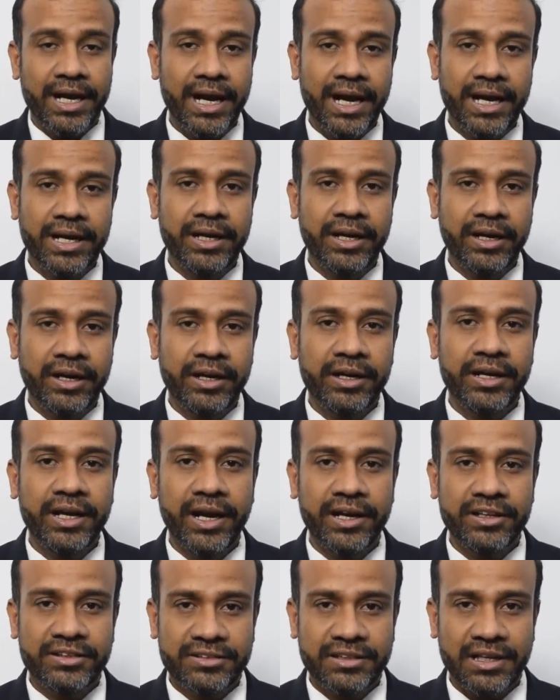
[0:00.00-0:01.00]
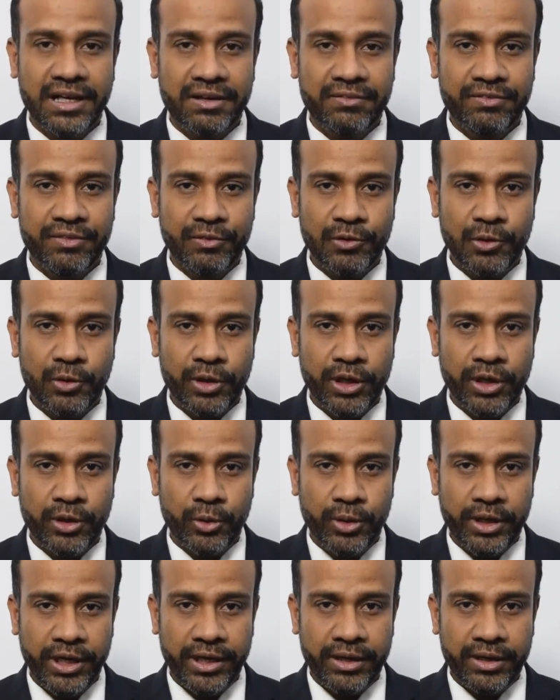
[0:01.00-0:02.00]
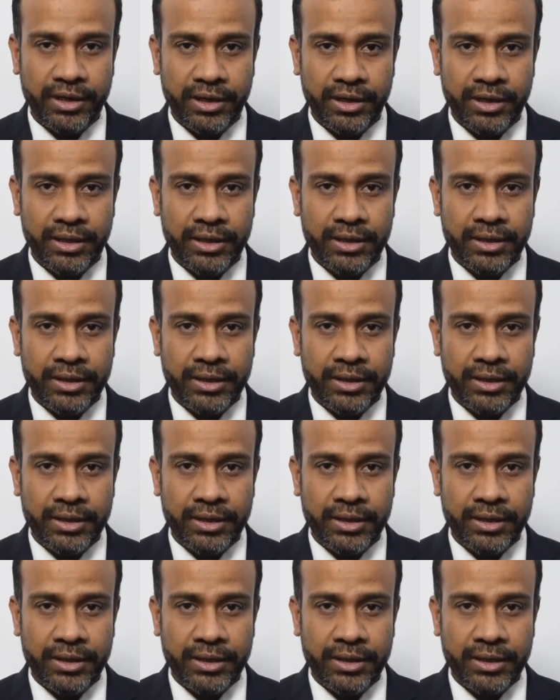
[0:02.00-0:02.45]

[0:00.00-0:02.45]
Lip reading: And in India itself, if you look into data,